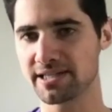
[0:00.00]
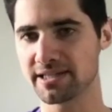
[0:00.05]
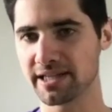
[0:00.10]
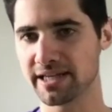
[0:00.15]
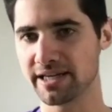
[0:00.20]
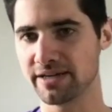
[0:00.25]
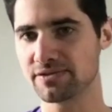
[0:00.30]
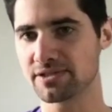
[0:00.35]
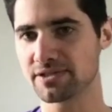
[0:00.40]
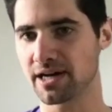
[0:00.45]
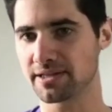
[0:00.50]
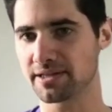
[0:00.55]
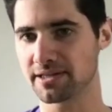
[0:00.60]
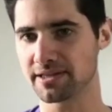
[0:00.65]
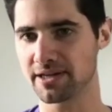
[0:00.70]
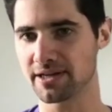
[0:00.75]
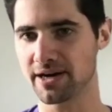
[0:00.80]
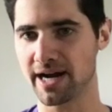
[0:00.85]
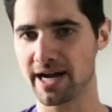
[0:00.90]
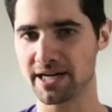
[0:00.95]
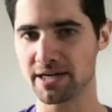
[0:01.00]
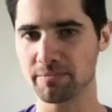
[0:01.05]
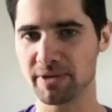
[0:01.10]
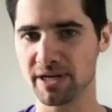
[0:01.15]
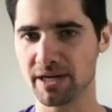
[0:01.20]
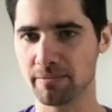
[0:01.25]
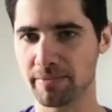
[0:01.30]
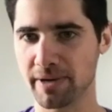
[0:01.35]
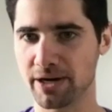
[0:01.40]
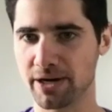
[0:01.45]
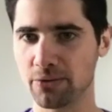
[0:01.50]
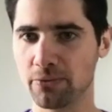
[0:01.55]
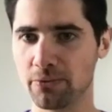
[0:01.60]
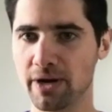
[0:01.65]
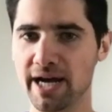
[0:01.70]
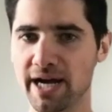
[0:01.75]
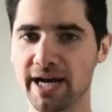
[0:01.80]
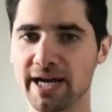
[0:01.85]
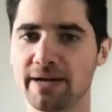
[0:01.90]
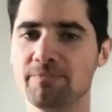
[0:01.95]
and Leaves thought that there had to be a better
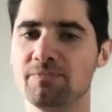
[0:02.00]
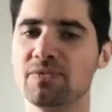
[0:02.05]
way.